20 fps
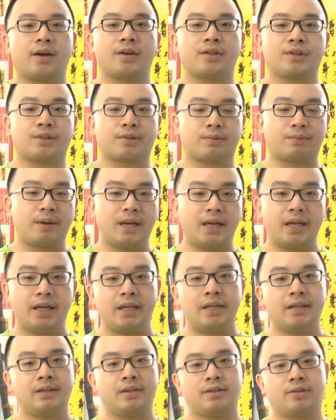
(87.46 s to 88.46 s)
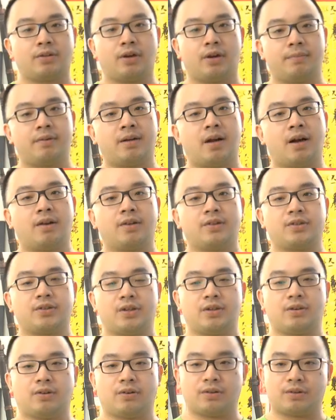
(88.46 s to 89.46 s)
are 3
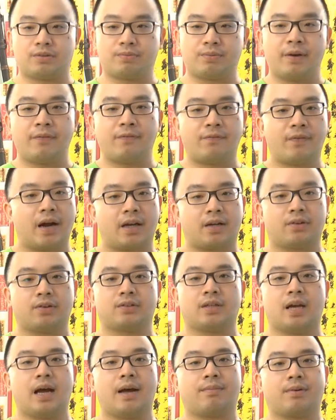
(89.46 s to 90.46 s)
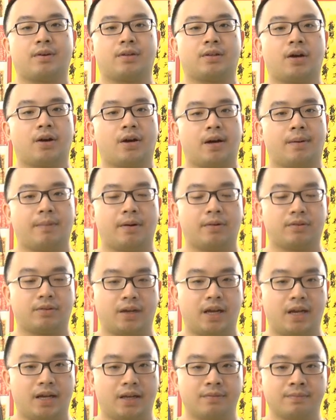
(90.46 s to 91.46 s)
terminology or 3 factors I'm going to talk about
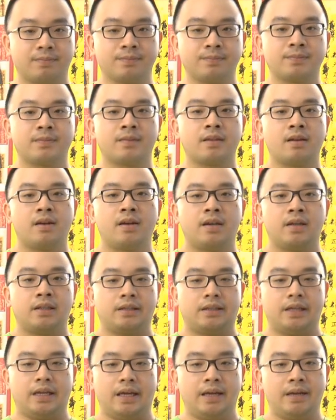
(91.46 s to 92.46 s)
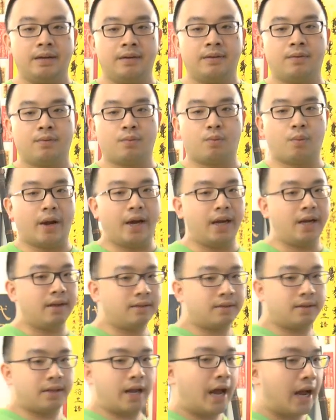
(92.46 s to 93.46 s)
today. The weight,
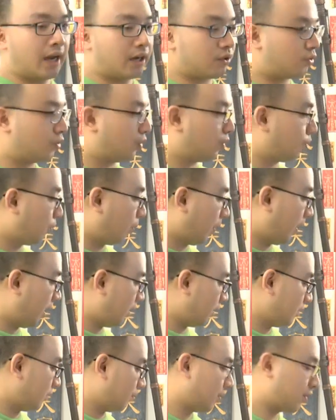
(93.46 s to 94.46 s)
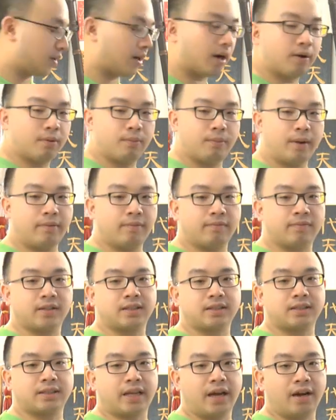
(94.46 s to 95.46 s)
the actual weight, which are weight with the
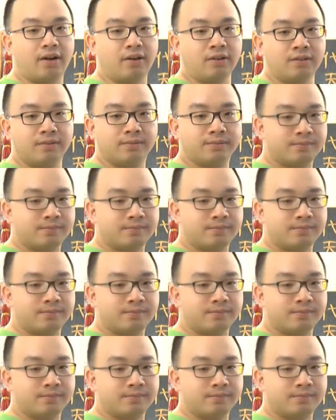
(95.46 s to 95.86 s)
scale.